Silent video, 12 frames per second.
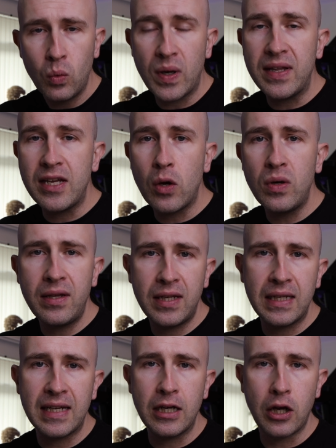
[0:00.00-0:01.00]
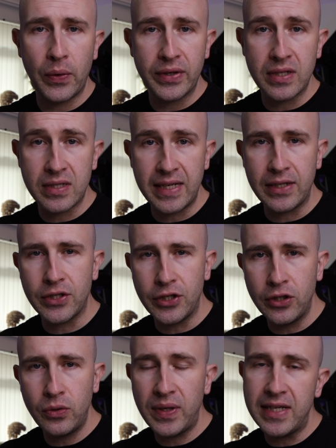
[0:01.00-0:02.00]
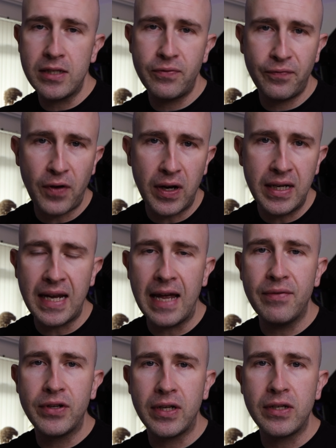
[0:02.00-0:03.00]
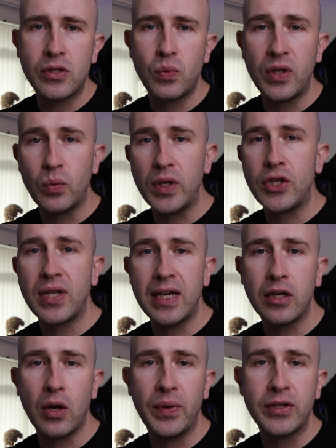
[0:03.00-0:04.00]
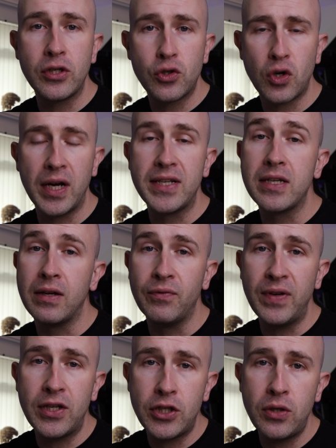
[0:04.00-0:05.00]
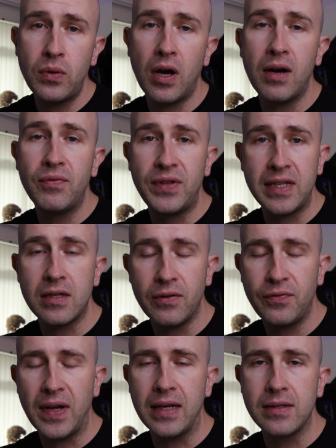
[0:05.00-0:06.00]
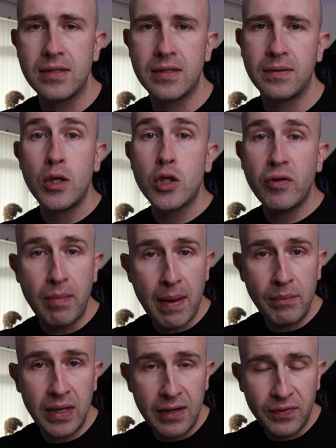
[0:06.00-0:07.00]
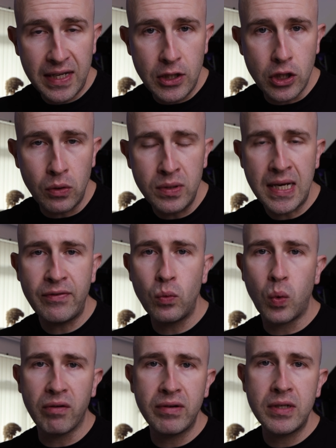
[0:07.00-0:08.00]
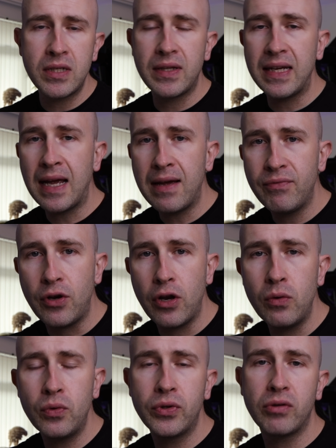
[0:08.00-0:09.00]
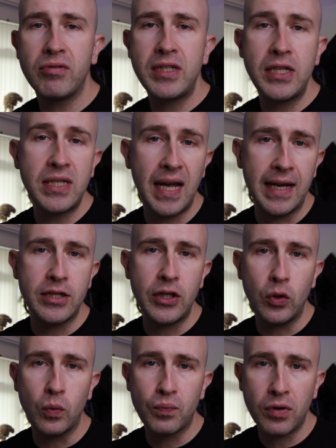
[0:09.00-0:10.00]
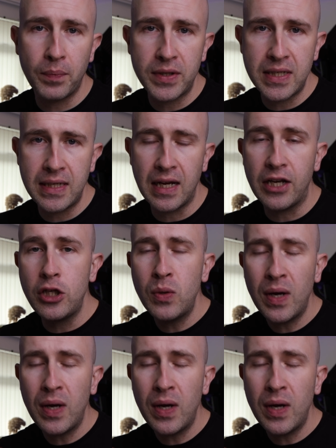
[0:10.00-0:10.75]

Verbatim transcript: when the only thing they are going to seek to do is find evidence with which they are going to try to convict you of this offence. So remember, if they don't have a warrant, they have no authority to enter your property and